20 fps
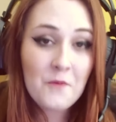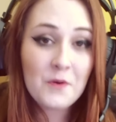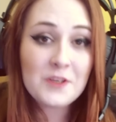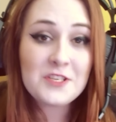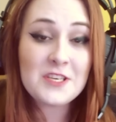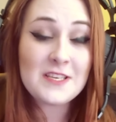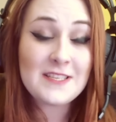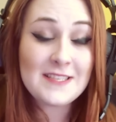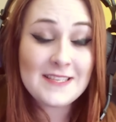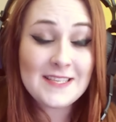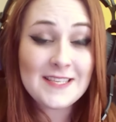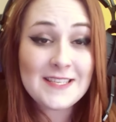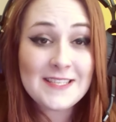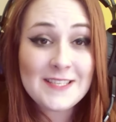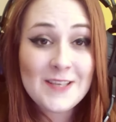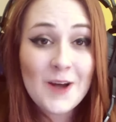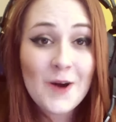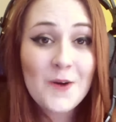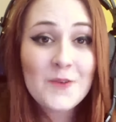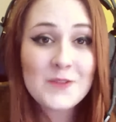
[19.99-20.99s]
which is
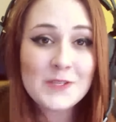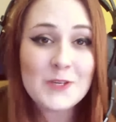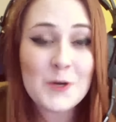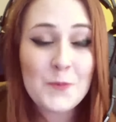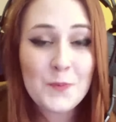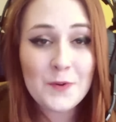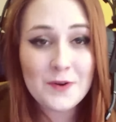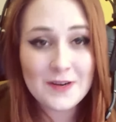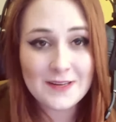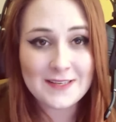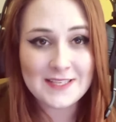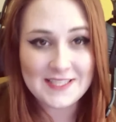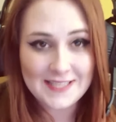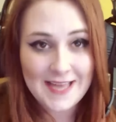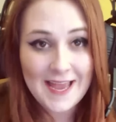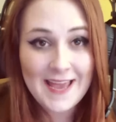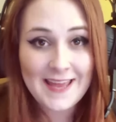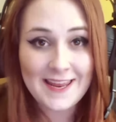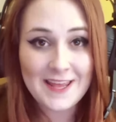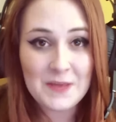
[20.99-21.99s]
so duper
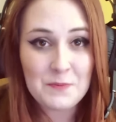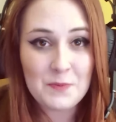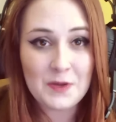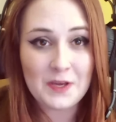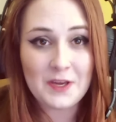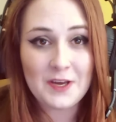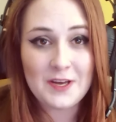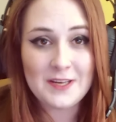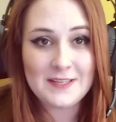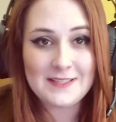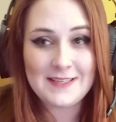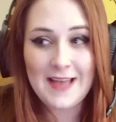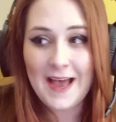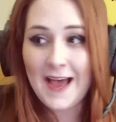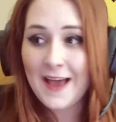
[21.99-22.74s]
exciting because,